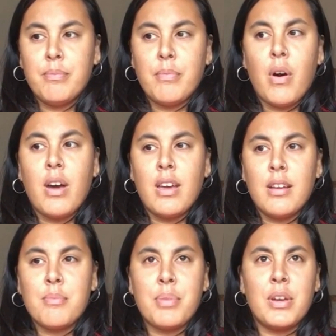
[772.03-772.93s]

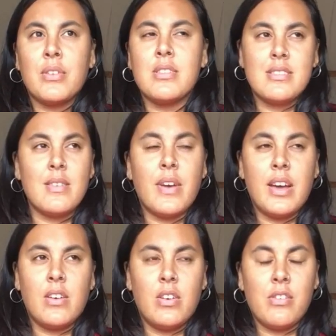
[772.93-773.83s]
My parents never
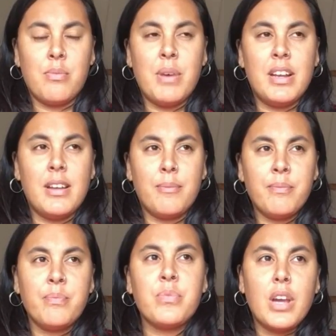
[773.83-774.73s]
had a lot of money.
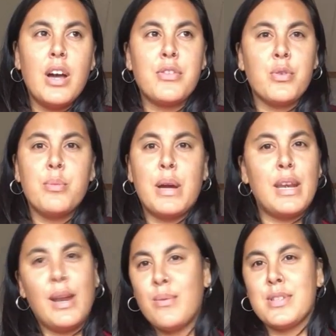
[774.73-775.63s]
I thought my
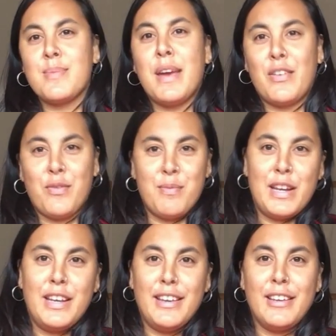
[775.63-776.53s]
nan was made of
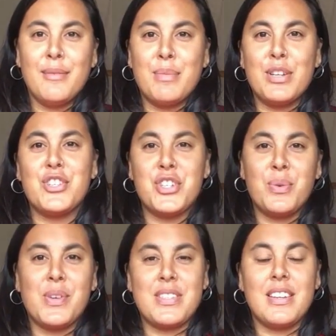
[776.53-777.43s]
money, but she
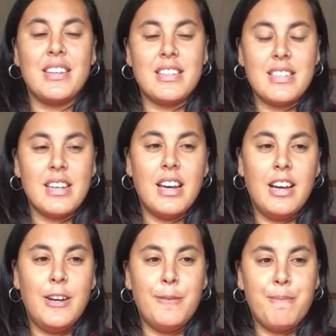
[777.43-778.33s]
wasn't.
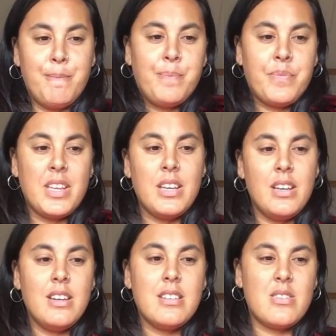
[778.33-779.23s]

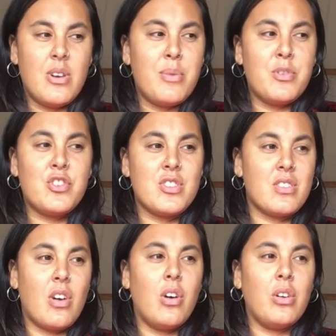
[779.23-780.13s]
So I would
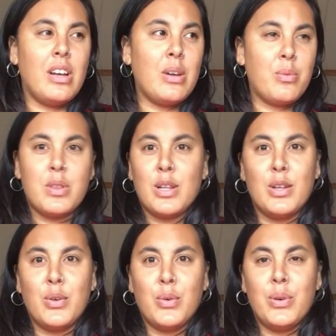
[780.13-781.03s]
just go like with the
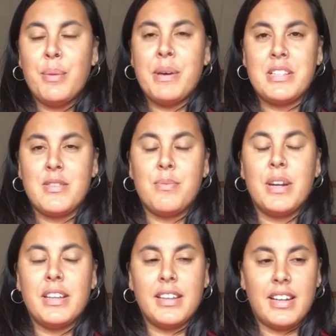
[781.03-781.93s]
little amounts of
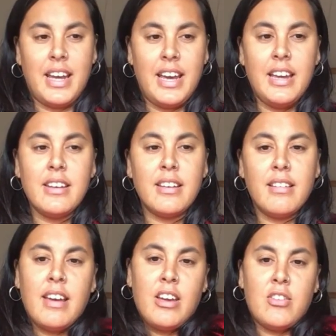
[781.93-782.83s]
money that I had,
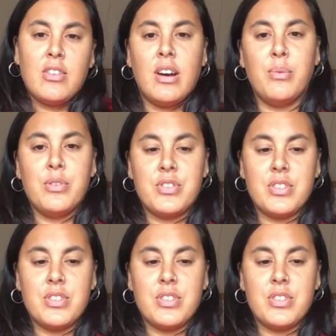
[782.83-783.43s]
and I would